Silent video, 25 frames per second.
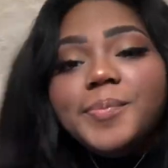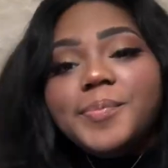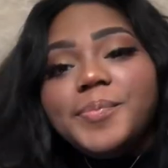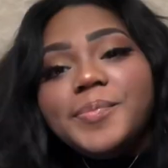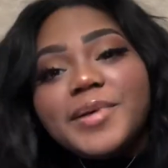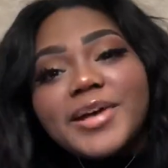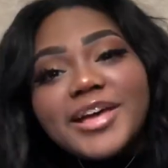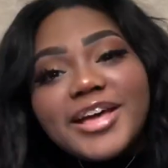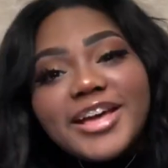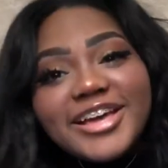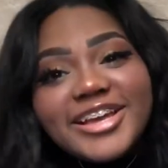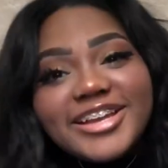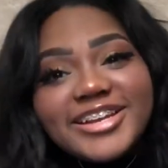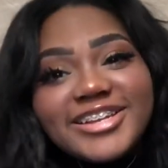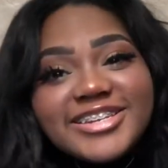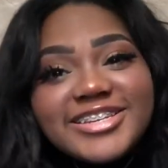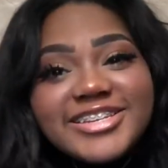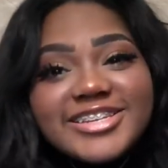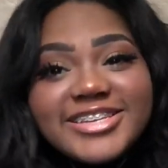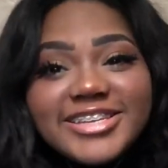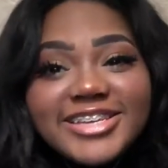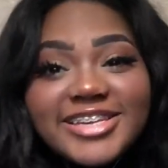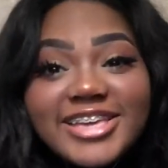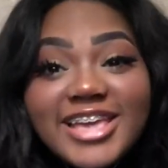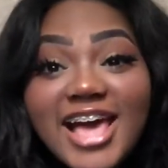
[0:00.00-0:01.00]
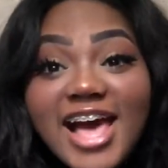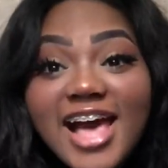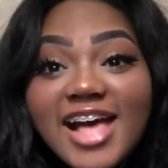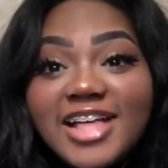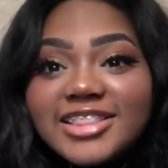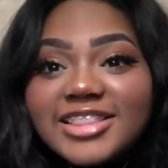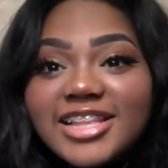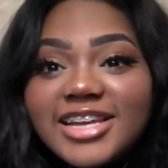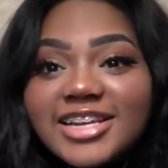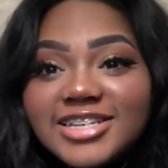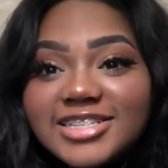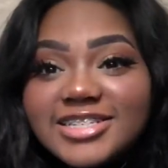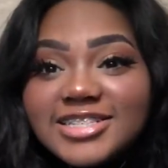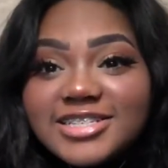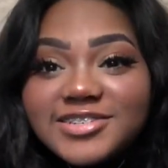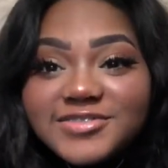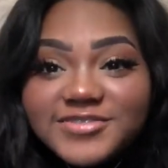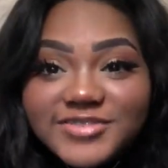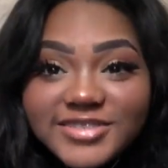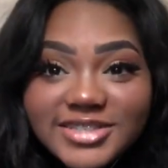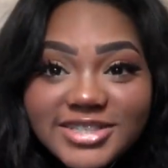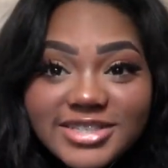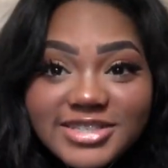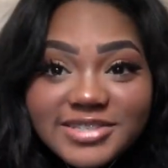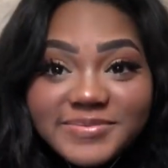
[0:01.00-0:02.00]
But yeah, that is it
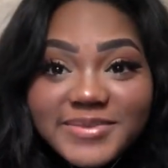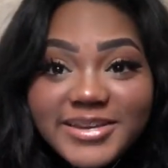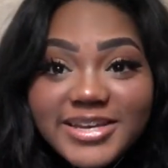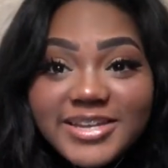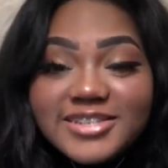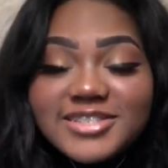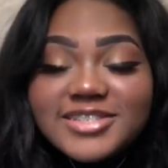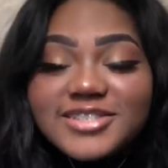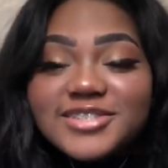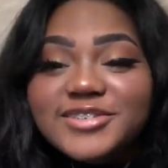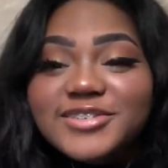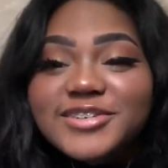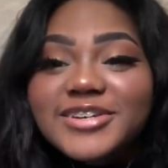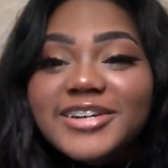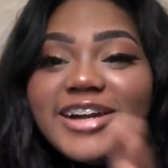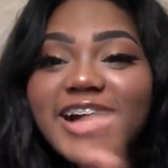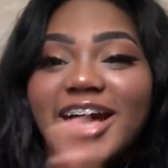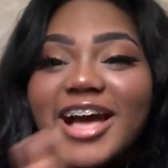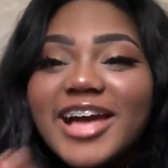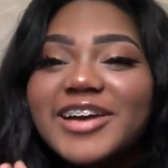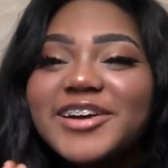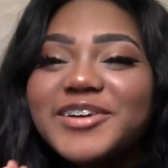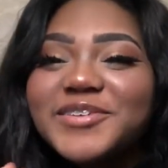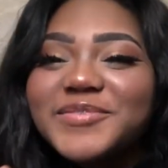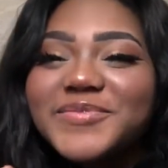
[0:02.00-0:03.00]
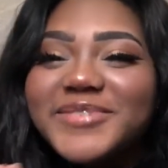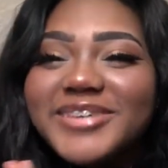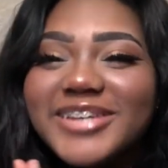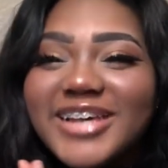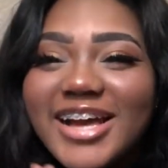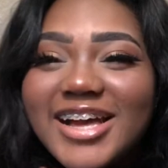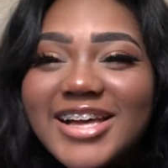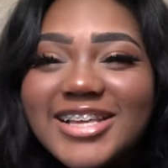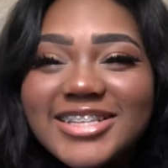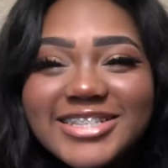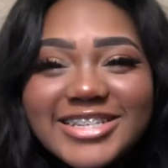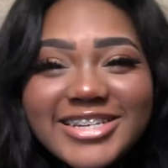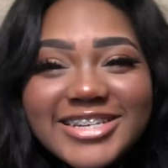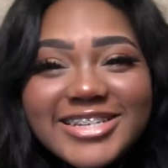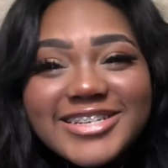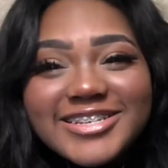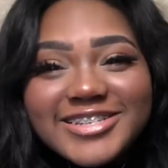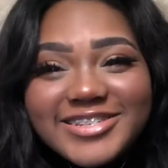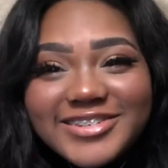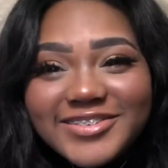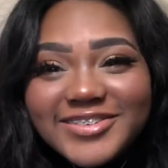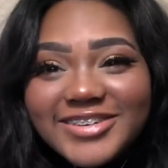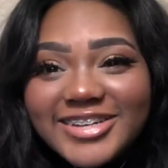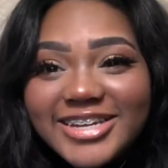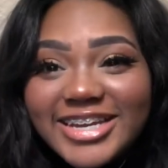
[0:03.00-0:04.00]
for this makeup tutorial. I hope you guys
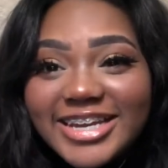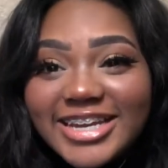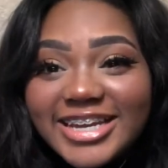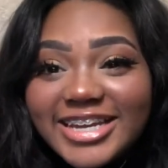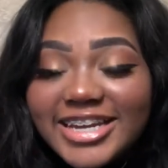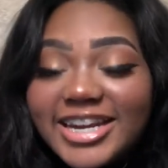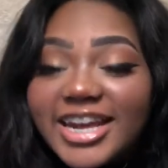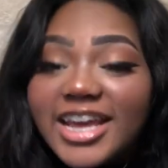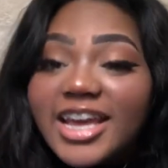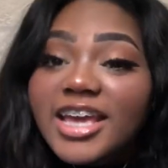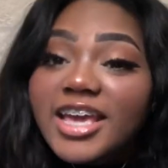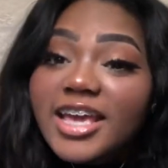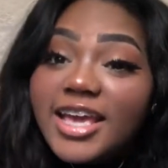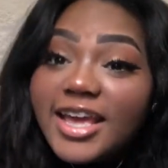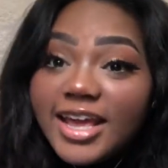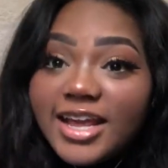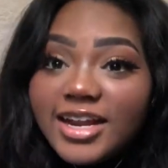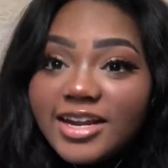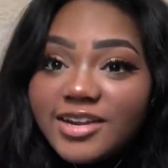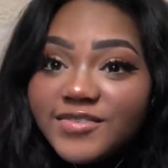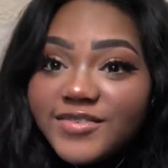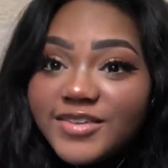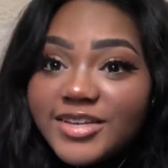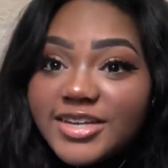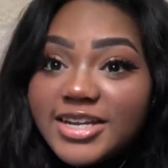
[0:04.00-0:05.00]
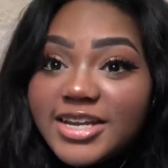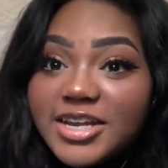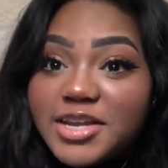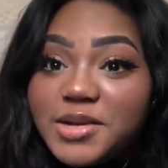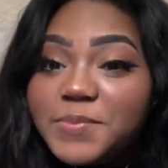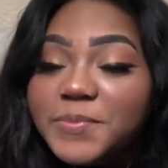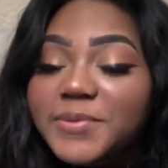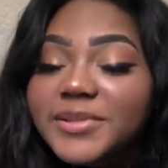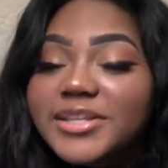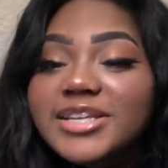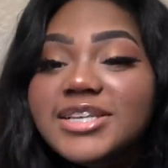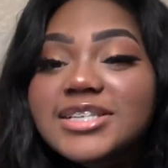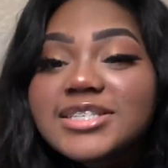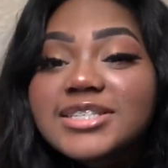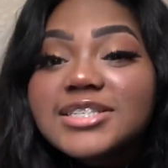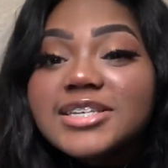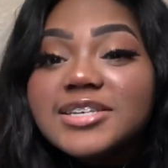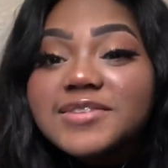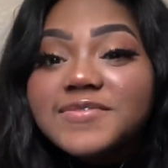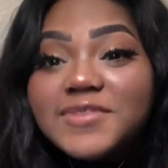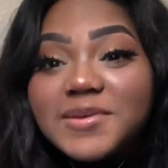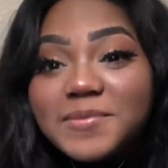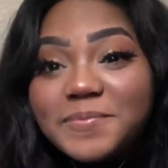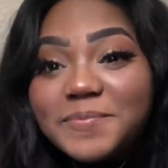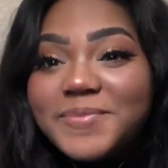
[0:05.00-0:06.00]
enjoyed. And if you did, please
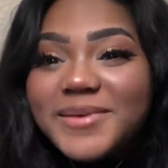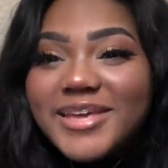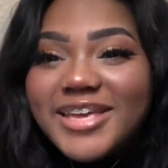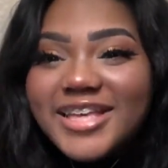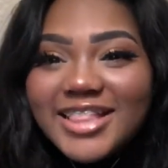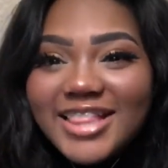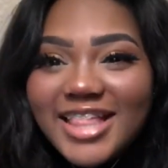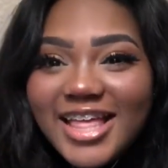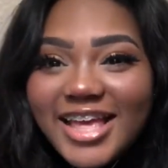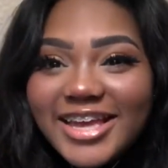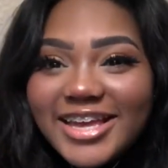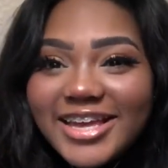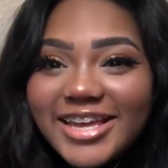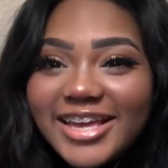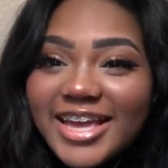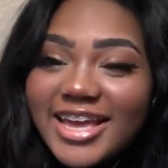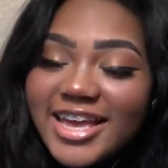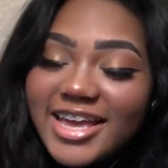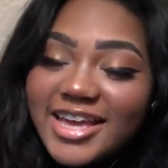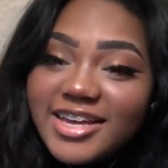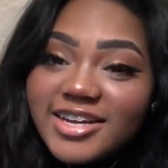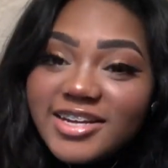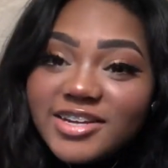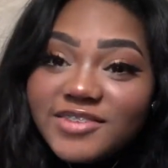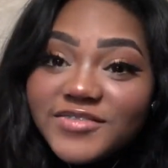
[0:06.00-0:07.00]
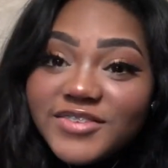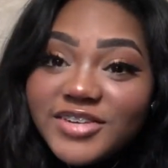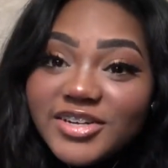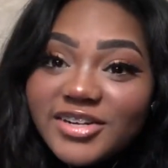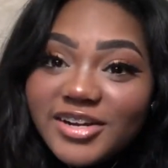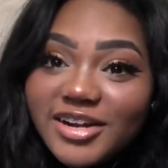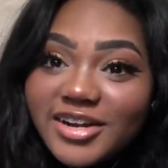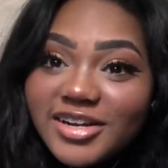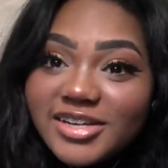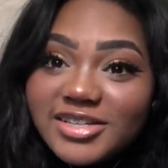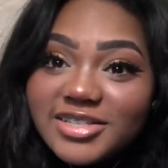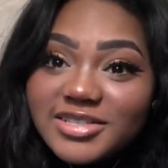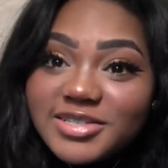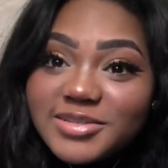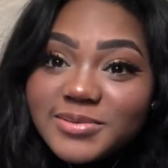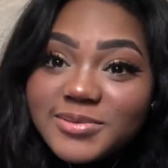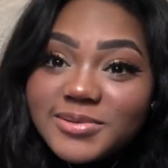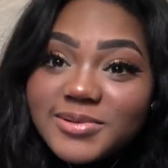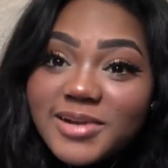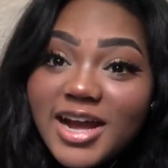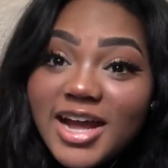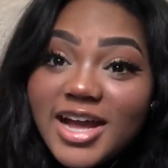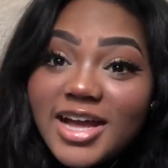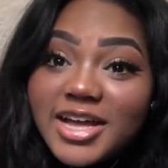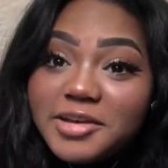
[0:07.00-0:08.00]
leave a big like. And if you're not already
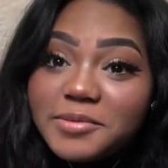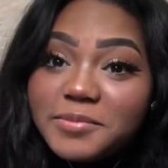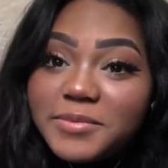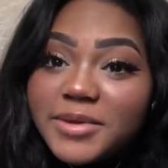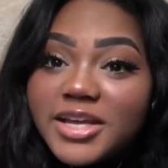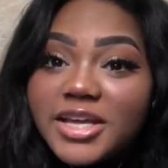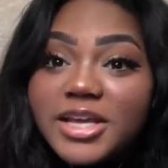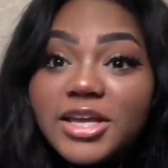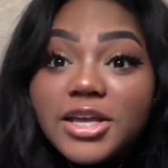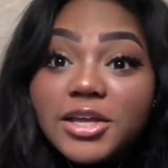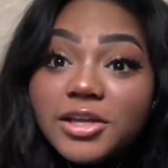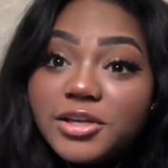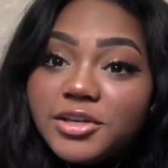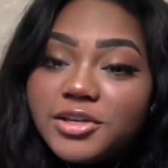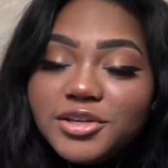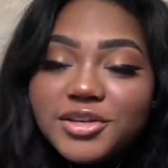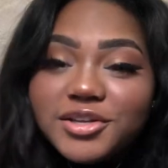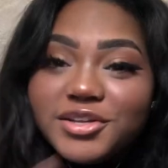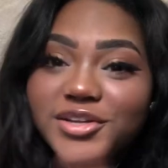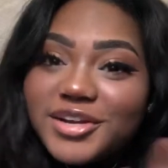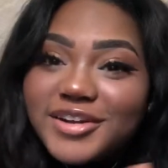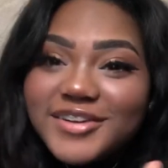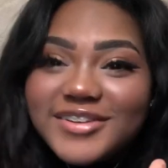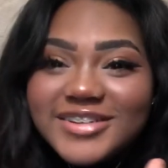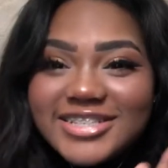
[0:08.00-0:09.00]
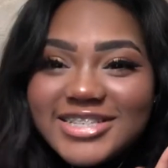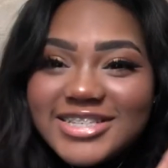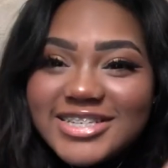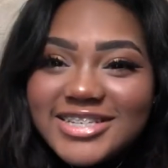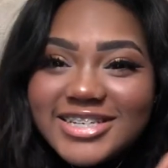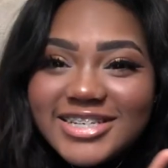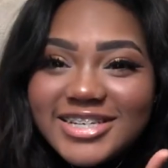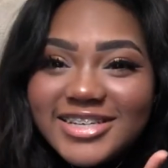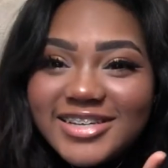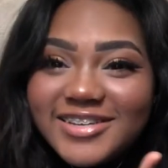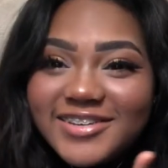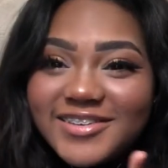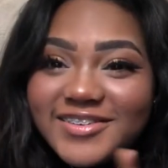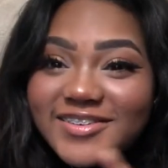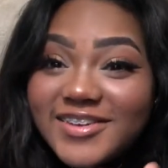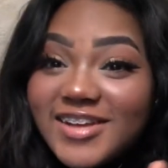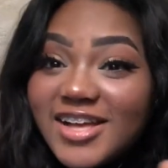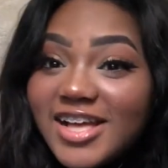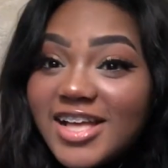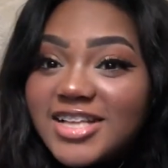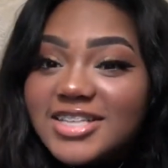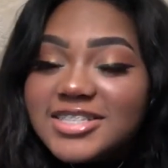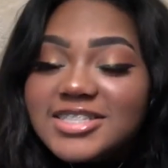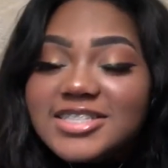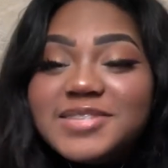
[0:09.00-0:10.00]
subscribed, you know what to do.
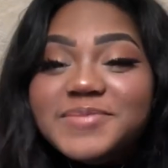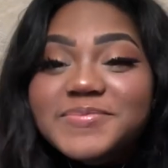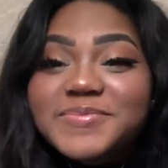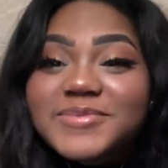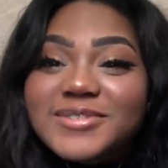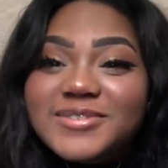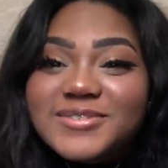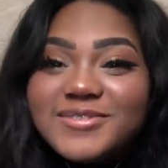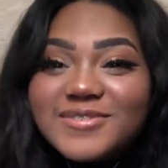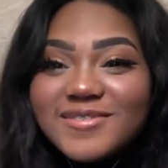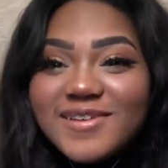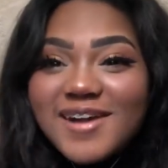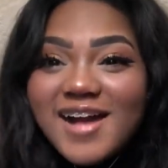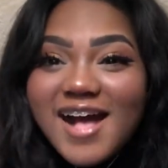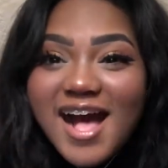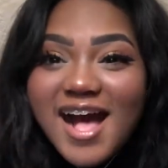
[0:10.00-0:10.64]
Subscribe.